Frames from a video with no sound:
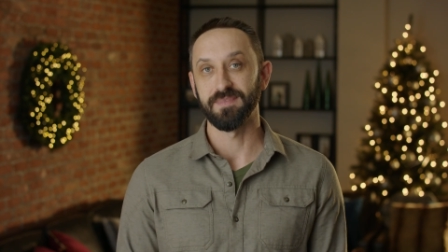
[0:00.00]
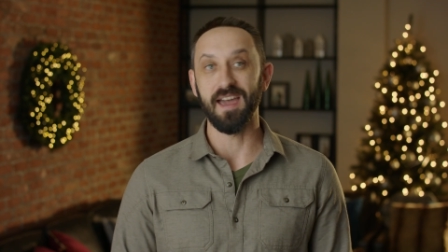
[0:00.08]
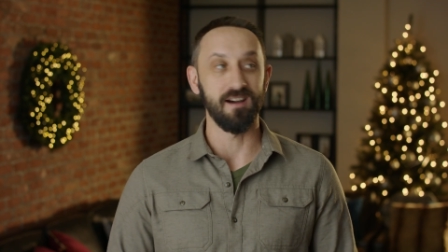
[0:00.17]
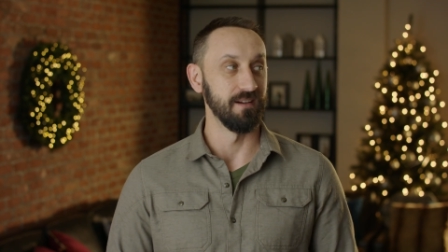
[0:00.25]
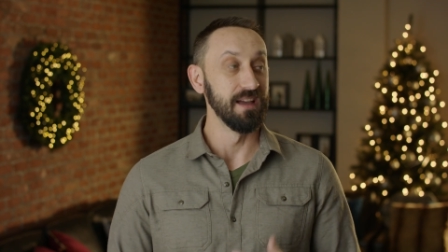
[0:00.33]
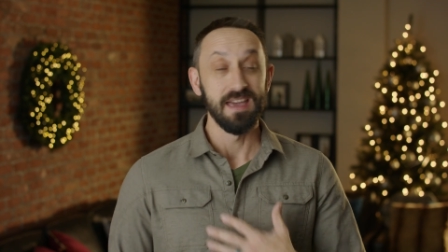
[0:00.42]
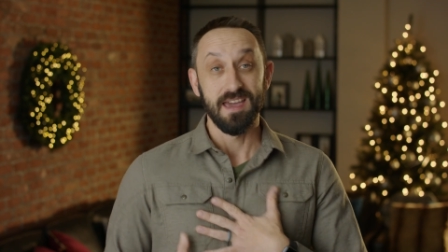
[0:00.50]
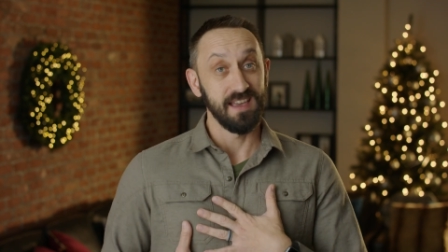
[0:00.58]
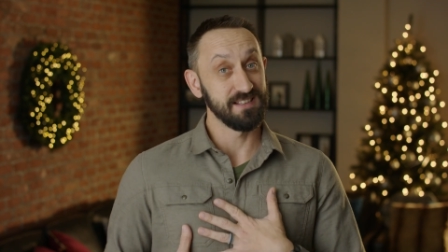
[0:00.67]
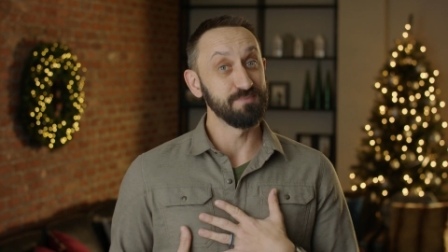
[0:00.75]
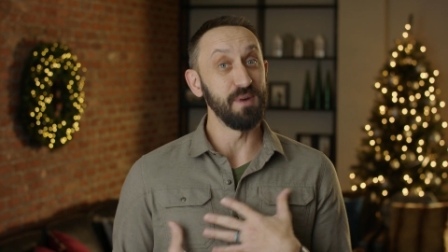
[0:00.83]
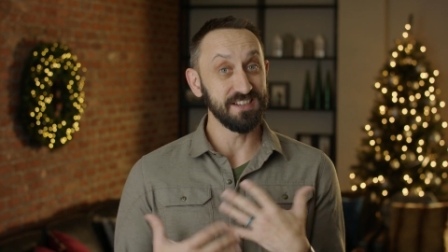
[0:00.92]
Now,
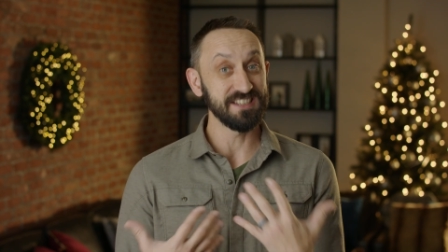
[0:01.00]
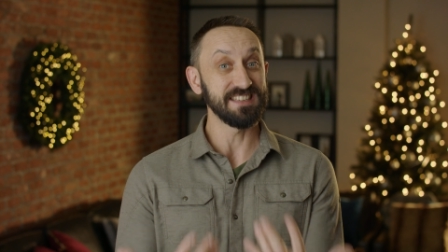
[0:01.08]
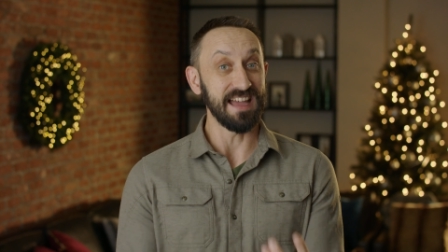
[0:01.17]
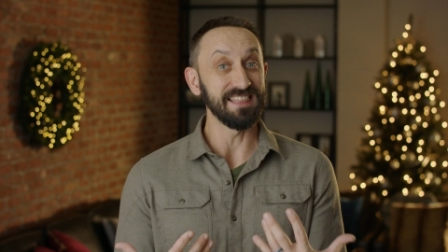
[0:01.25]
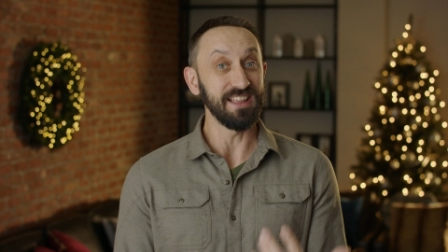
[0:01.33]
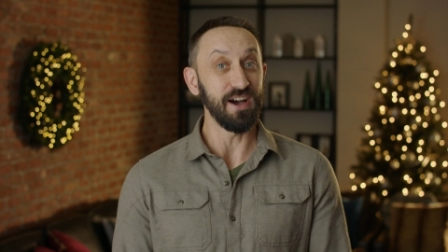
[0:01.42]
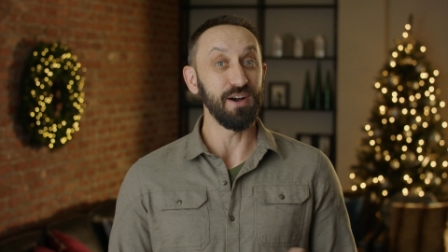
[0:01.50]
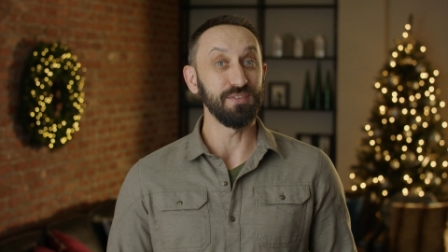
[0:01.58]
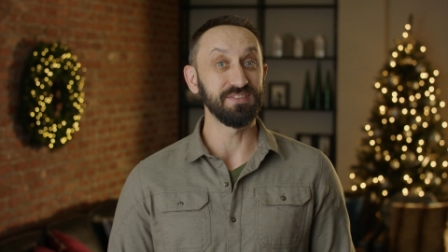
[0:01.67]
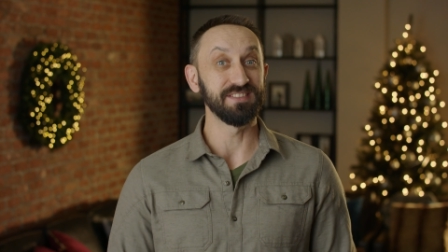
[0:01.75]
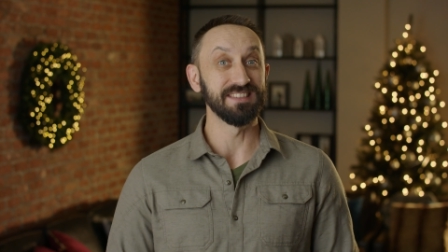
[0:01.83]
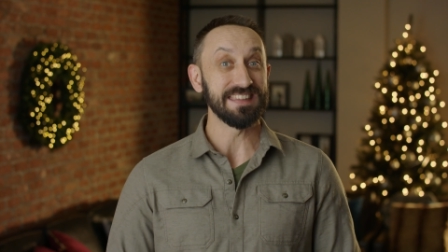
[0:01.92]
as much as I
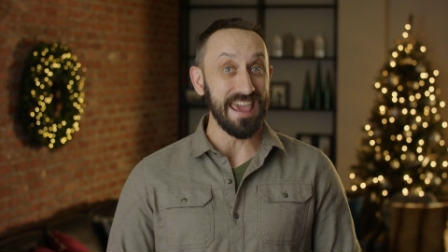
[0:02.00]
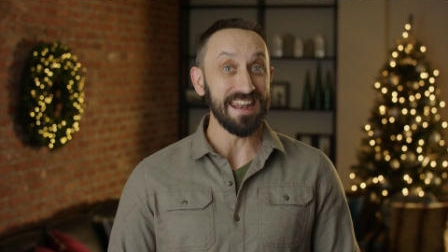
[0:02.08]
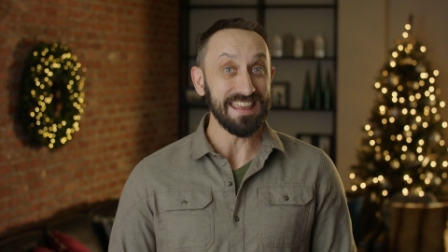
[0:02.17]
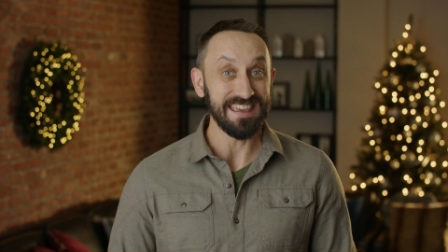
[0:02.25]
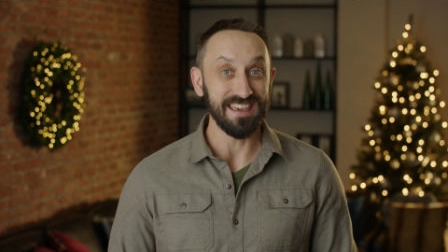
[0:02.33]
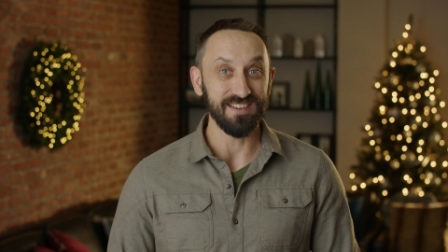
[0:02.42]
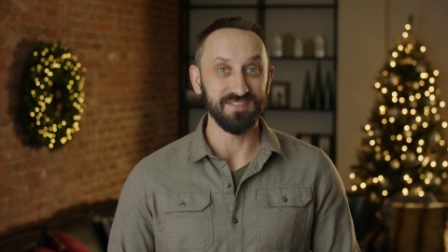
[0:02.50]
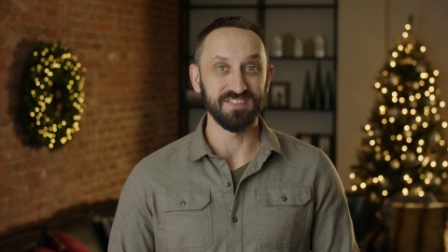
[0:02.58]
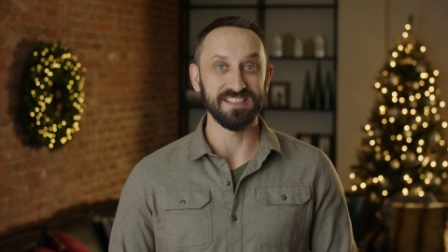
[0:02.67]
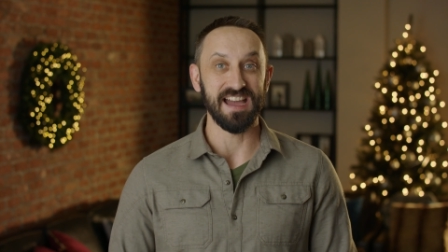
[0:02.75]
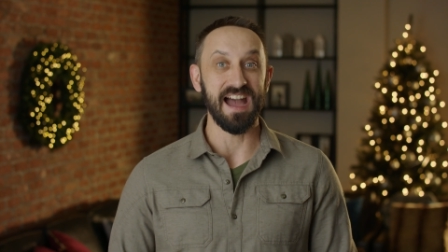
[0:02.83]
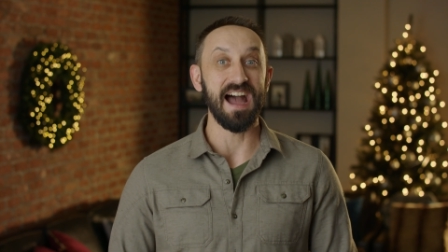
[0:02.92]
love getting
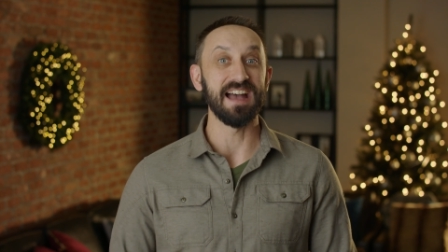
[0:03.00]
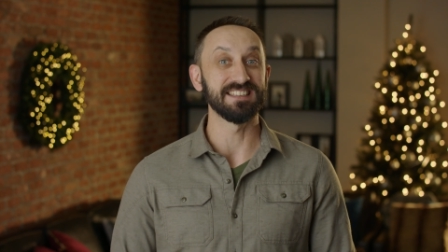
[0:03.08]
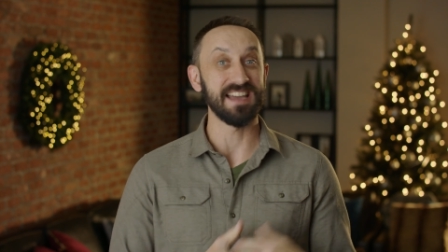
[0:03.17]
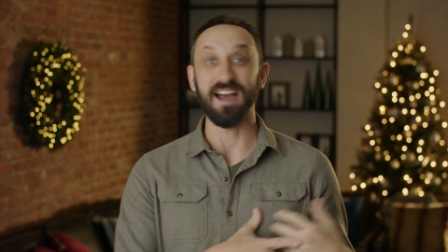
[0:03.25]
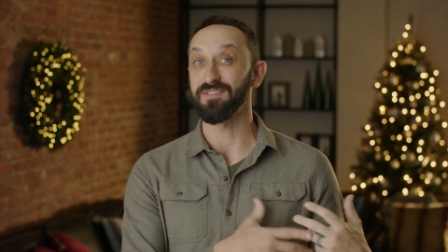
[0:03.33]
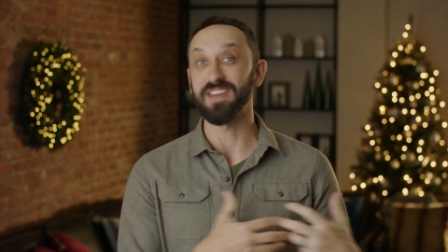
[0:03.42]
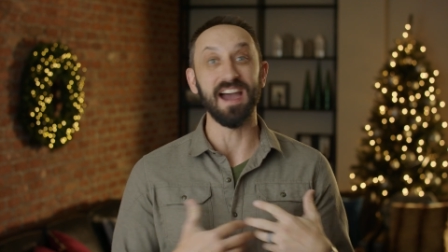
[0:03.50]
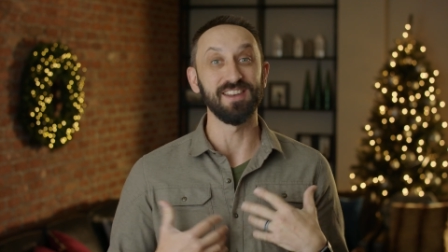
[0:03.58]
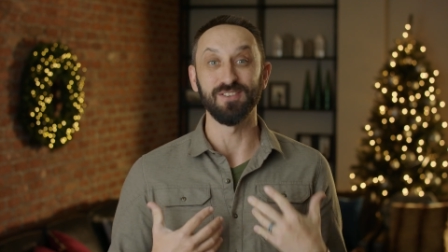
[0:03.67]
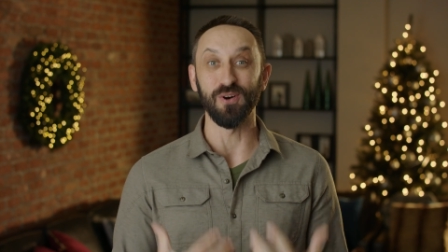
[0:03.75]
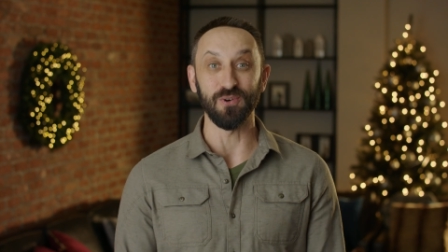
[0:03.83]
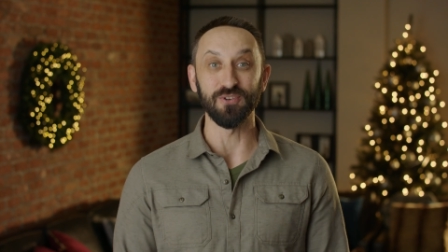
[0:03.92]
gifts, as I've
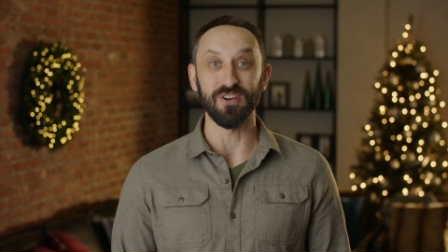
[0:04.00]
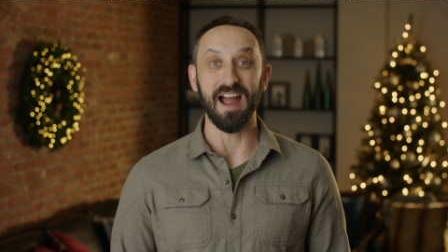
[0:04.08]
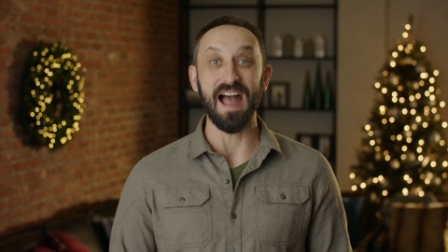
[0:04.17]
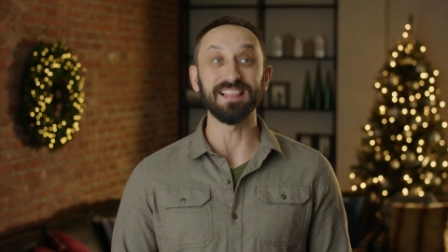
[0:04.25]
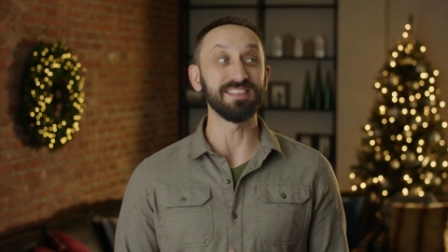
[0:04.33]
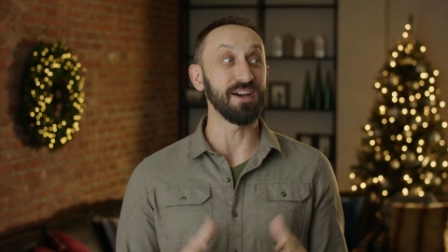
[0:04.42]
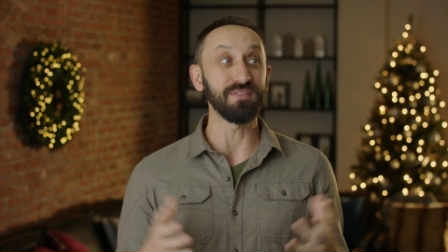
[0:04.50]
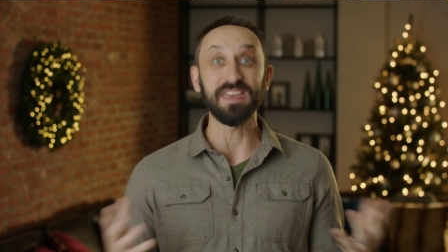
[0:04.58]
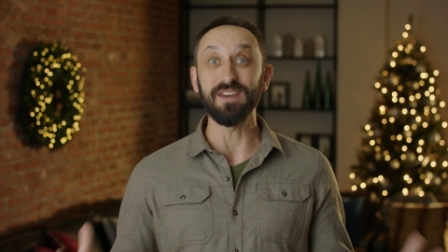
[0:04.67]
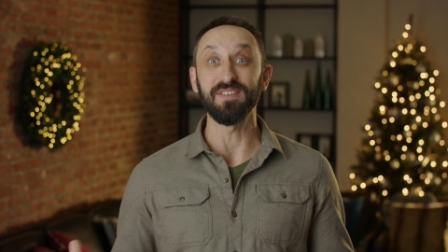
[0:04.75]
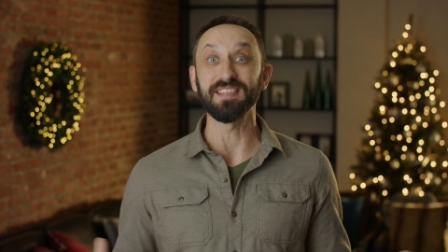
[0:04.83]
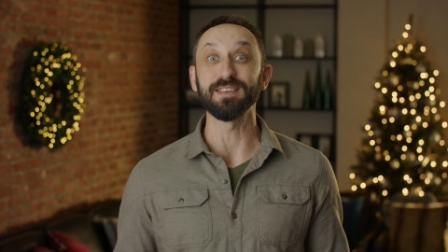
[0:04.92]
gotten older, I love
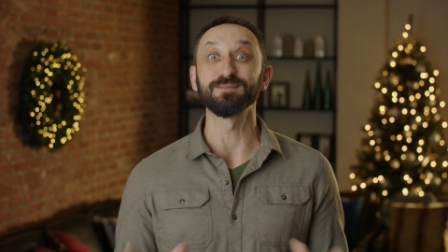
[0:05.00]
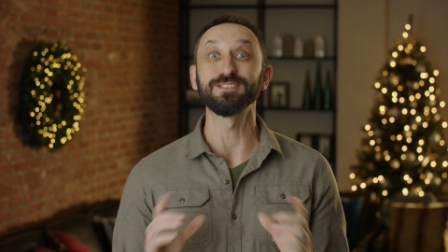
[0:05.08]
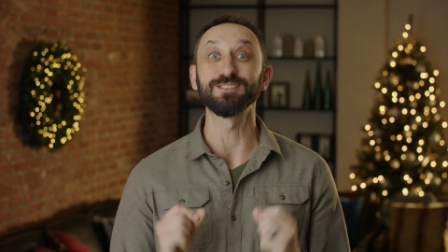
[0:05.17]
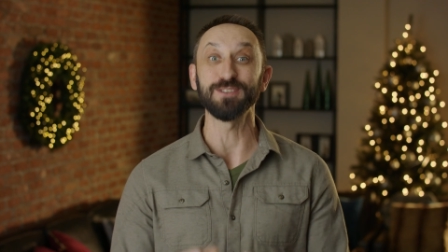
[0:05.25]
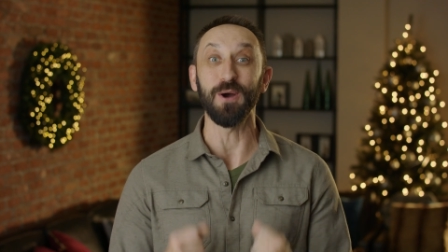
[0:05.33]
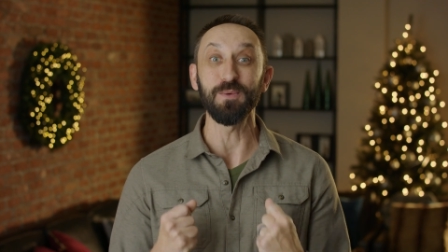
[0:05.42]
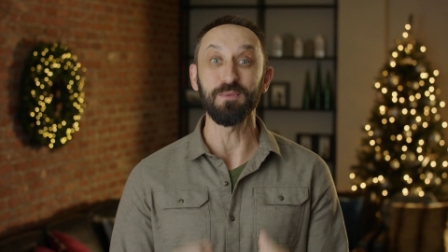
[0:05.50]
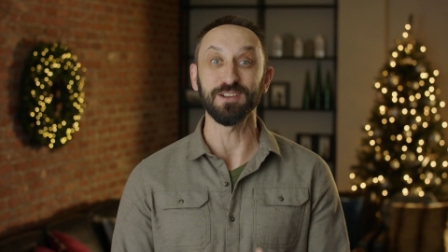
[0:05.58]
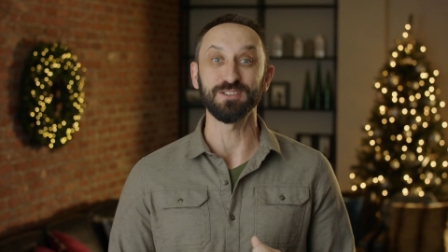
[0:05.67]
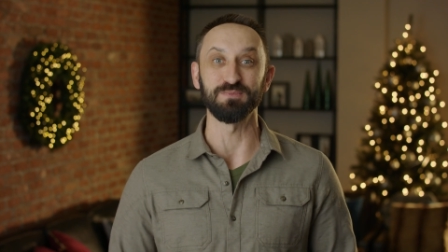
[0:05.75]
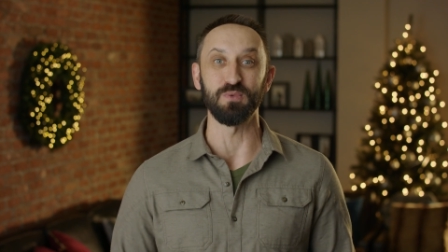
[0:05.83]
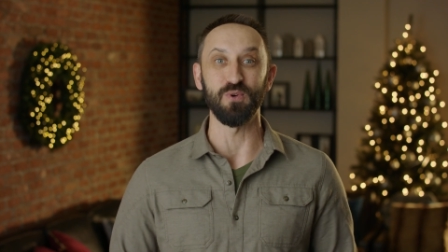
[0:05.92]
giving them so
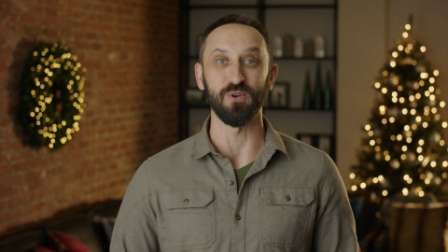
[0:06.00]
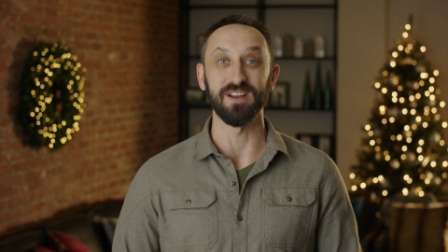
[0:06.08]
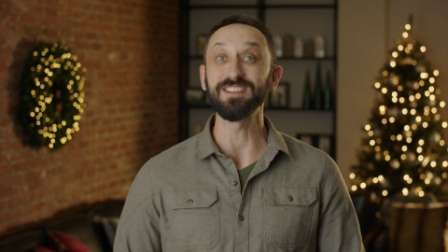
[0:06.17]
much more.